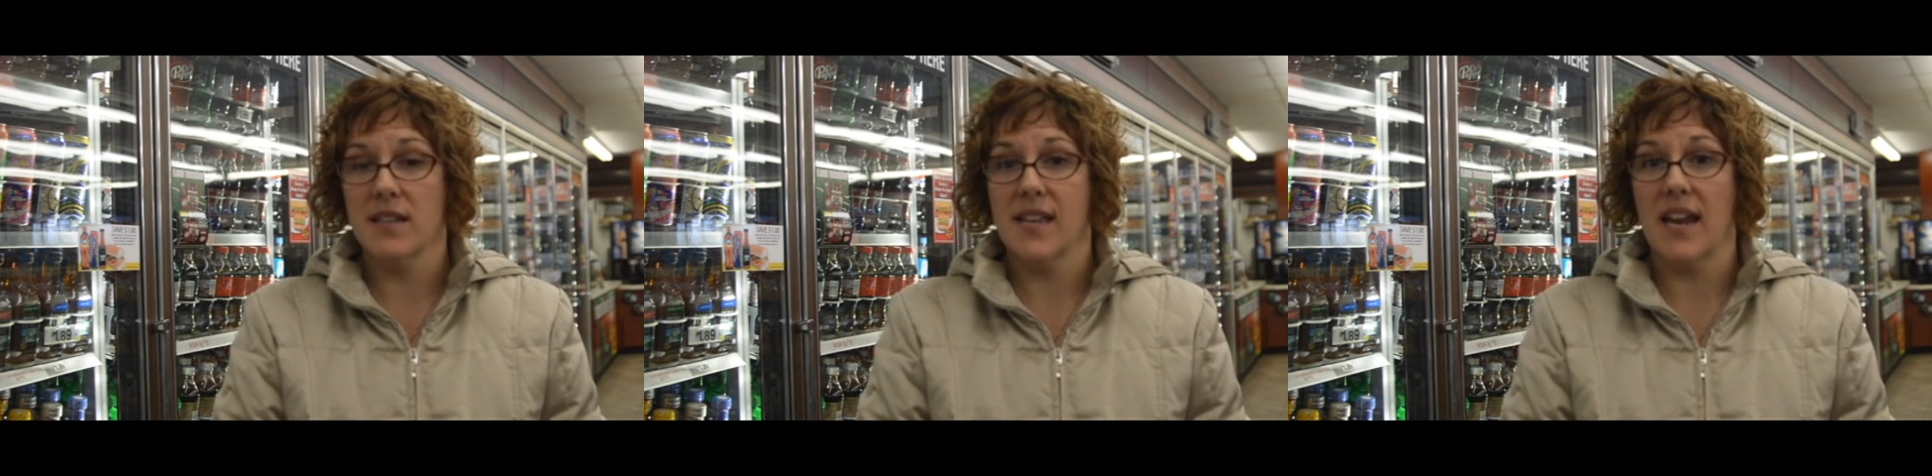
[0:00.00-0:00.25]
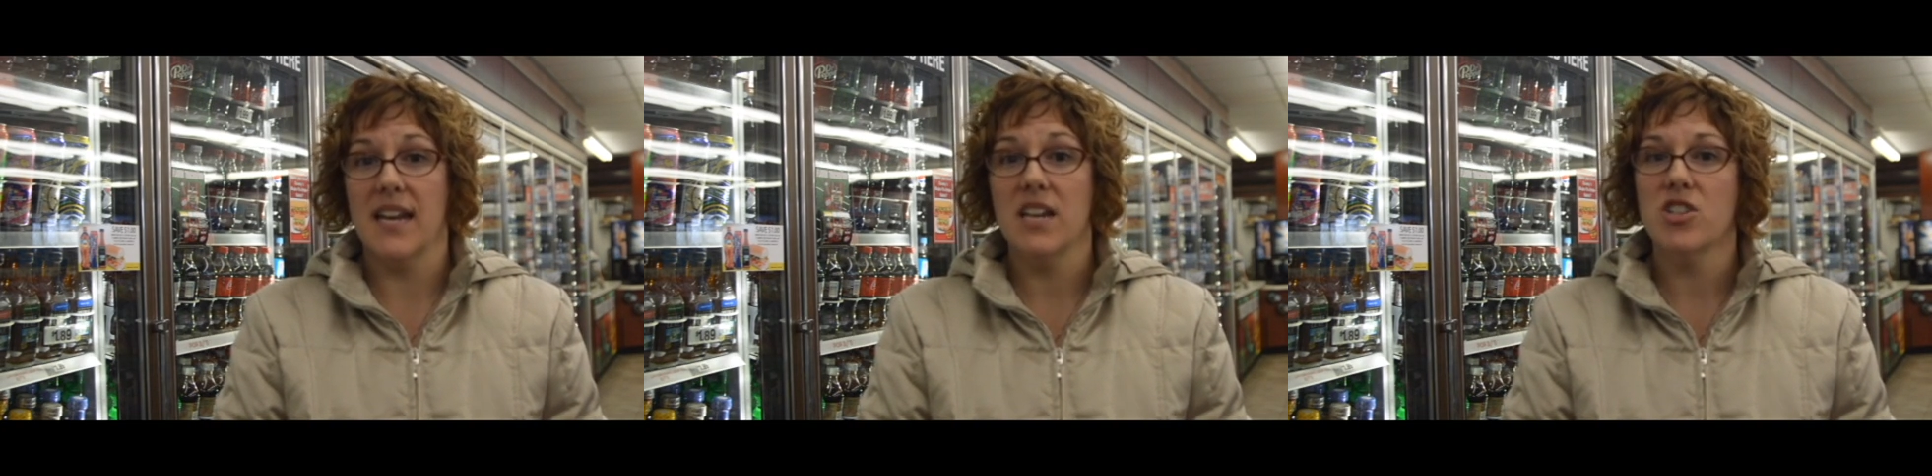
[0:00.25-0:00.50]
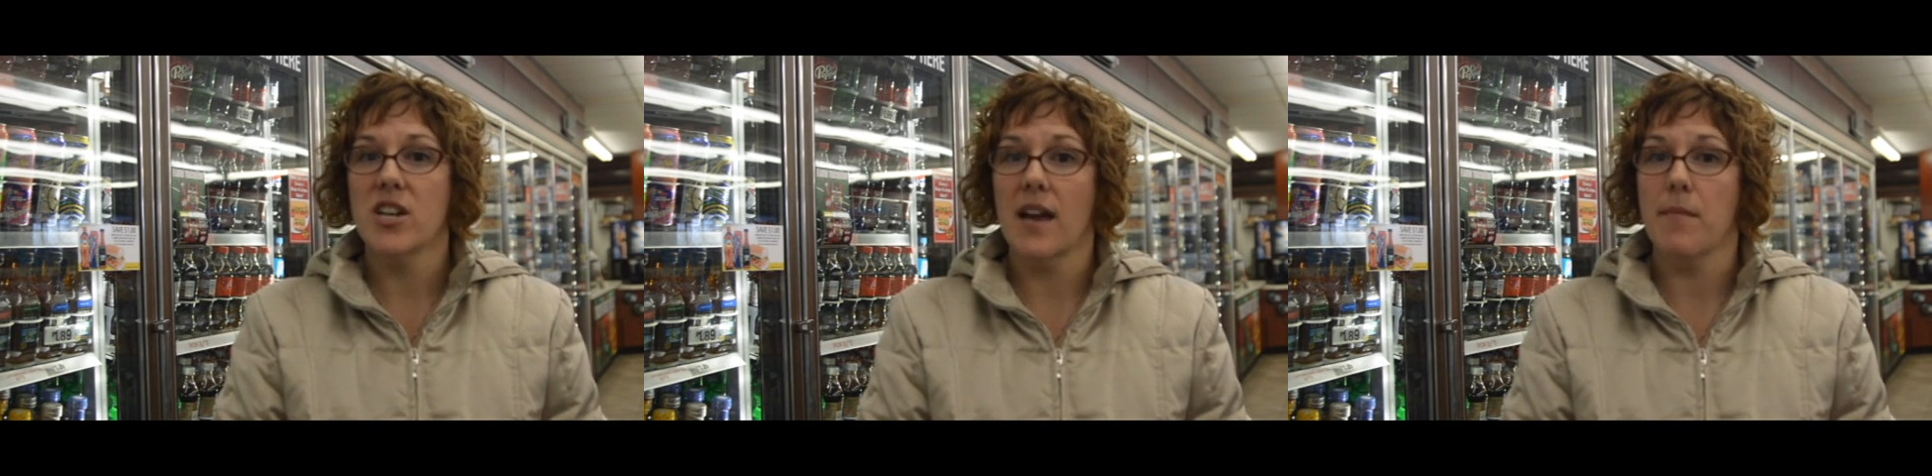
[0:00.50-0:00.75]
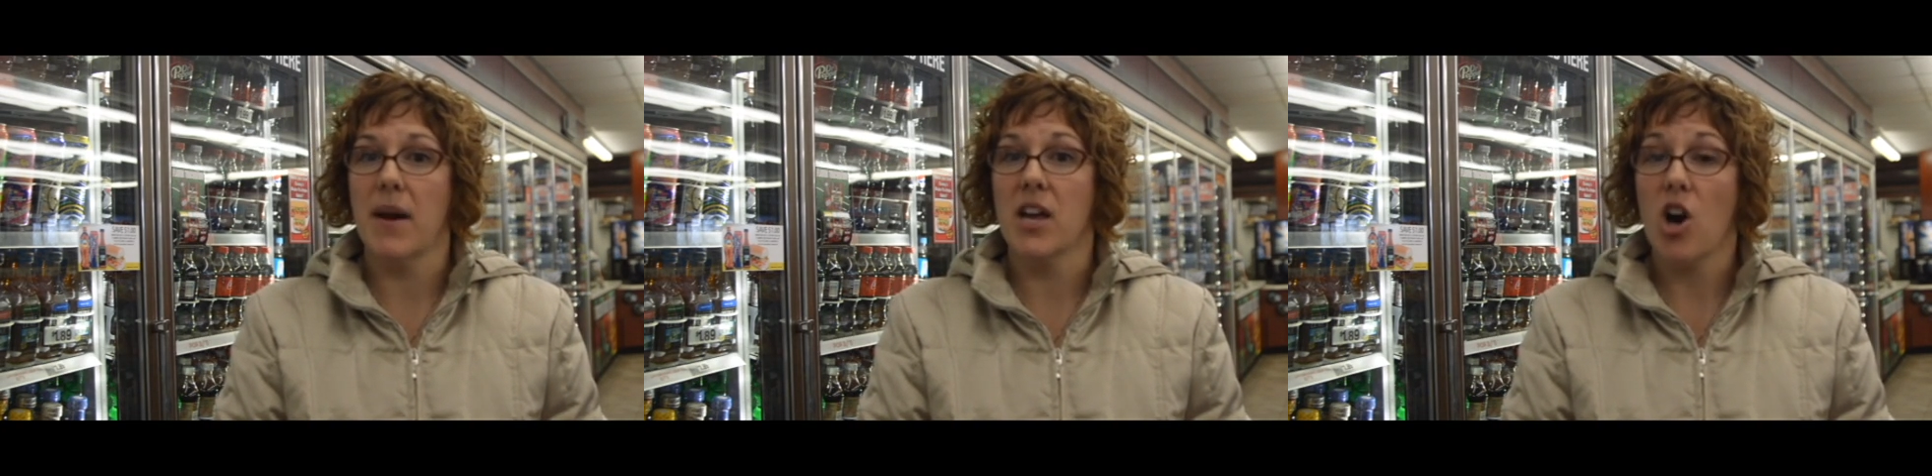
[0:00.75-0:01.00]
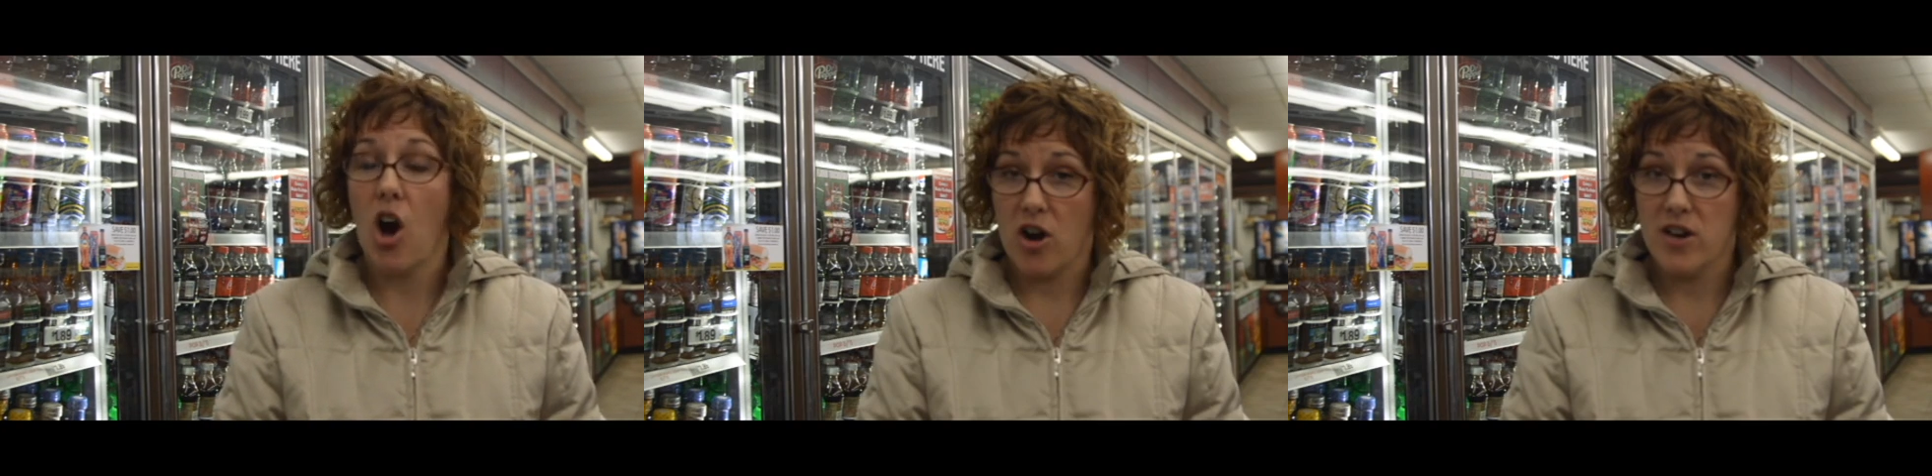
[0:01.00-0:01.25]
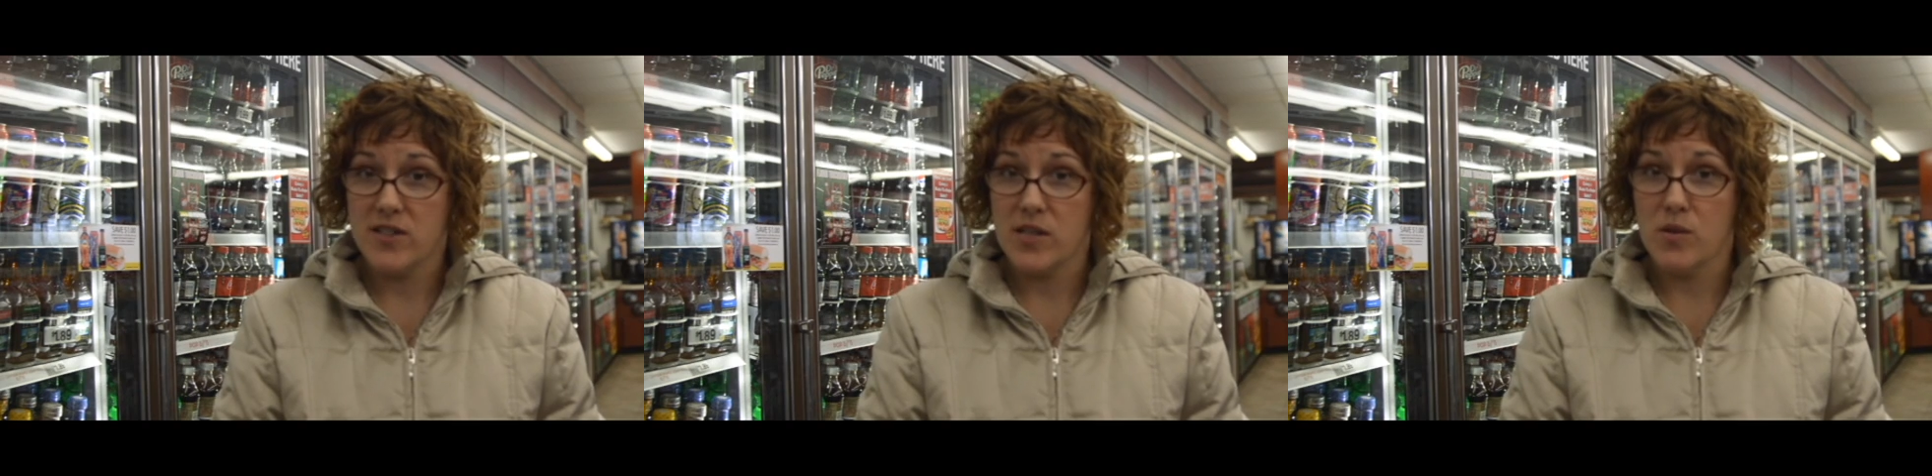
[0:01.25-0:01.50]
is that each time my
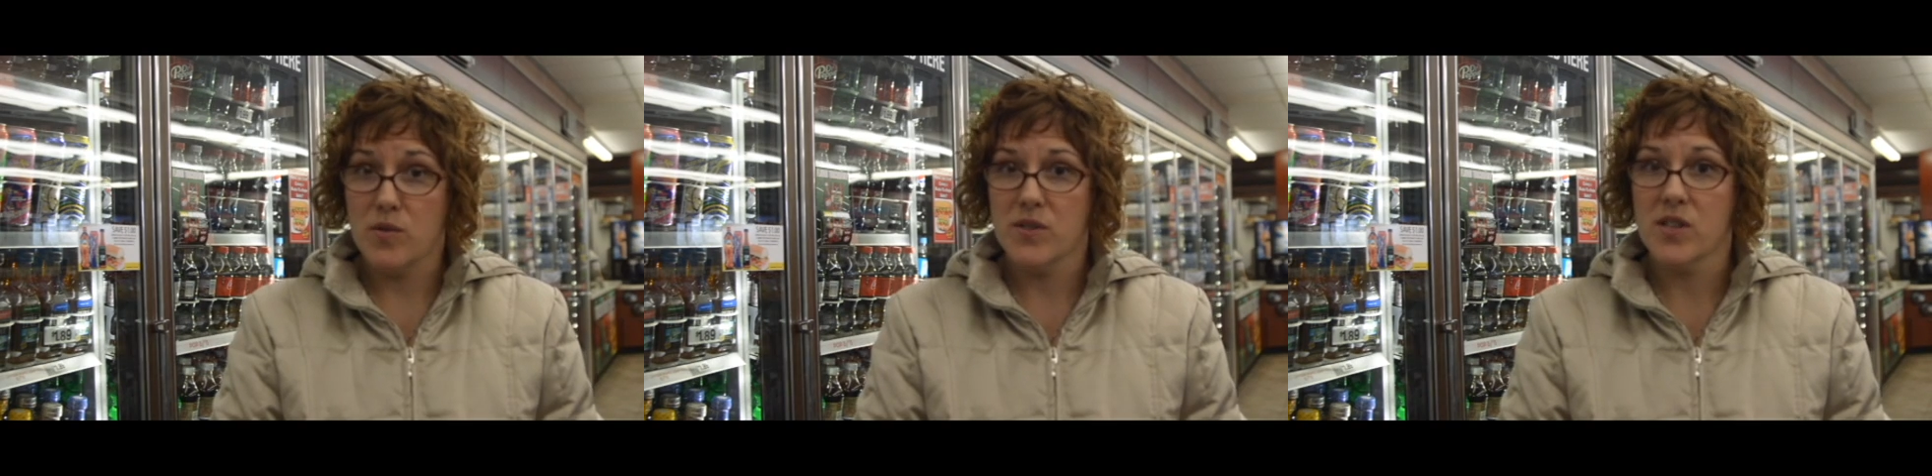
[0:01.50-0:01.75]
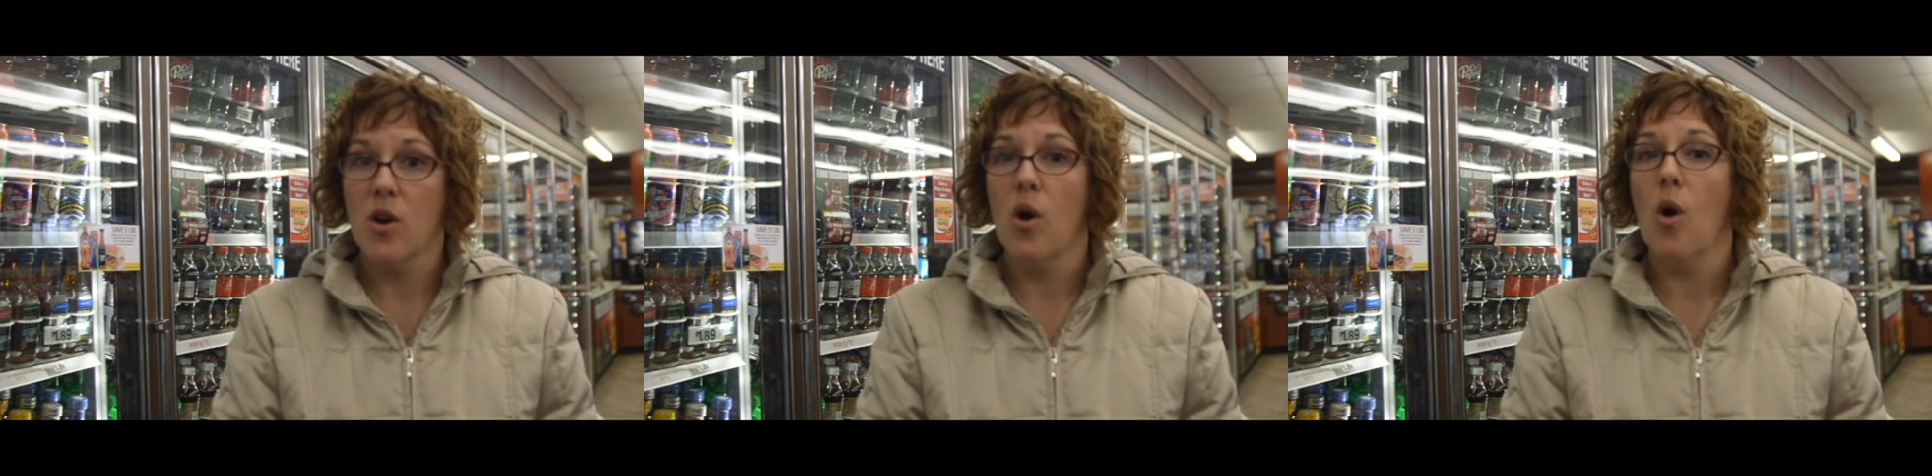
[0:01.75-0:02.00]
card is used